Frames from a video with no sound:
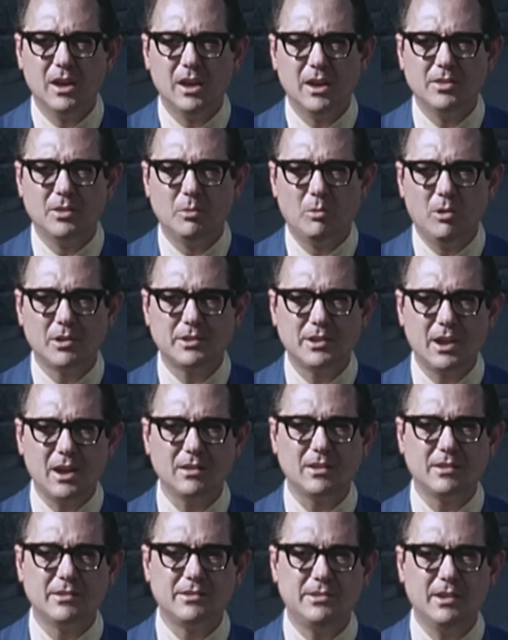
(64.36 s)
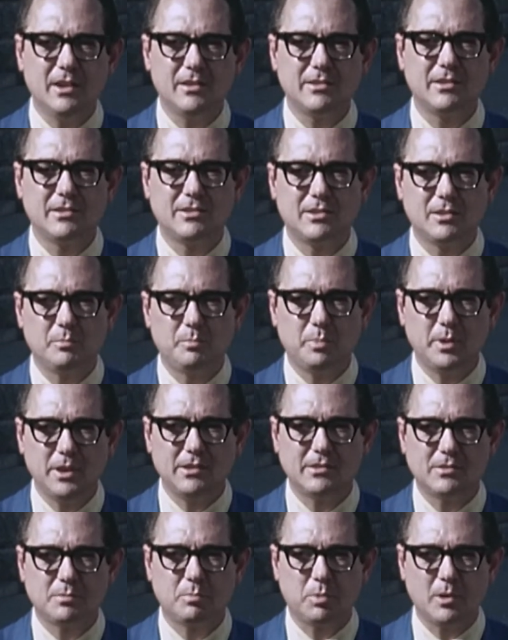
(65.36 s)
In the Watauga's Justice of
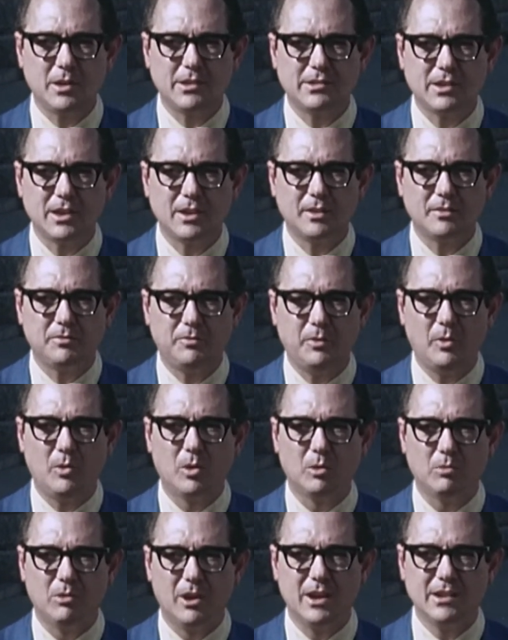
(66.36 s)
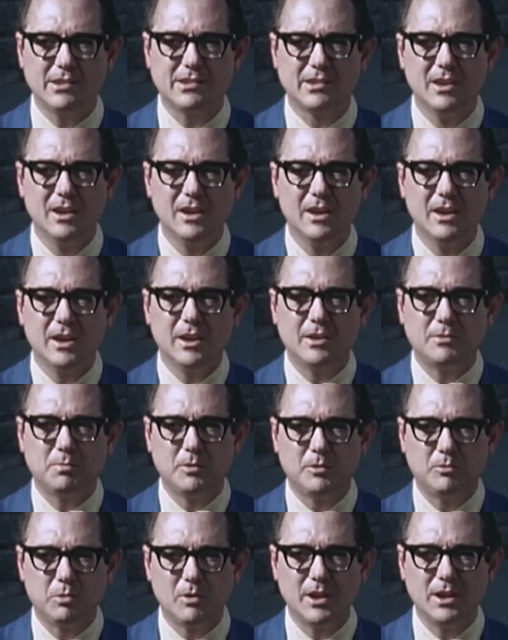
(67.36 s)
Peace Precinct 4 race, it's
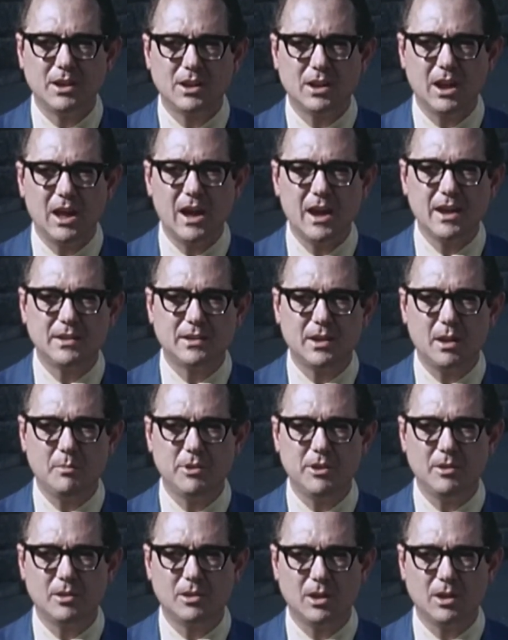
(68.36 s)
between Clyde W.